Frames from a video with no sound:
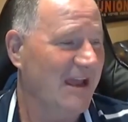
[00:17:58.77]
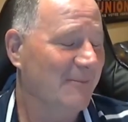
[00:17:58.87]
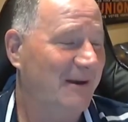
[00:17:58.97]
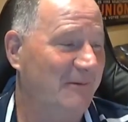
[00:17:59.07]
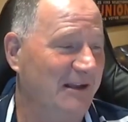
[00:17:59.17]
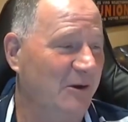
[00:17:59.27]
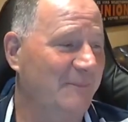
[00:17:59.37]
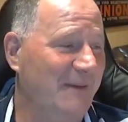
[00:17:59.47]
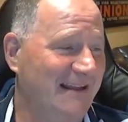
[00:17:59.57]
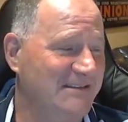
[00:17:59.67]
But anyway, going
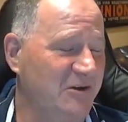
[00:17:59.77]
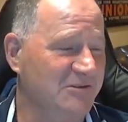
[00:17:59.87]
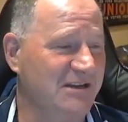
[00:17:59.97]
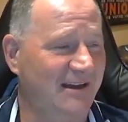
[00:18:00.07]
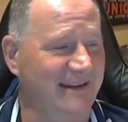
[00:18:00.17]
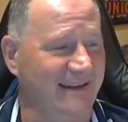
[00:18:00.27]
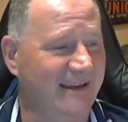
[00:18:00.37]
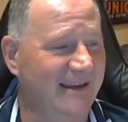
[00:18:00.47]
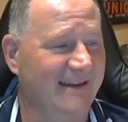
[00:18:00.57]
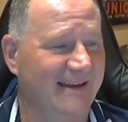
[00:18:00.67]
back to Otani,